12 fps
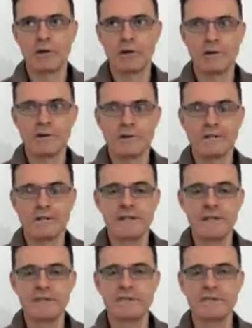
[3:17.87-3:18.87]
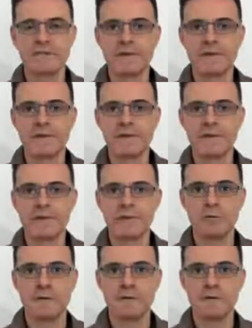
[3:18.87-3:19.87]
even if
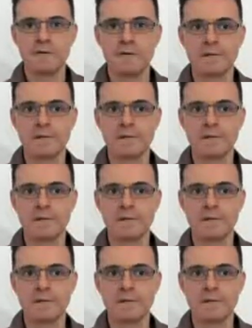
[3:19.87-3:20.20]
you are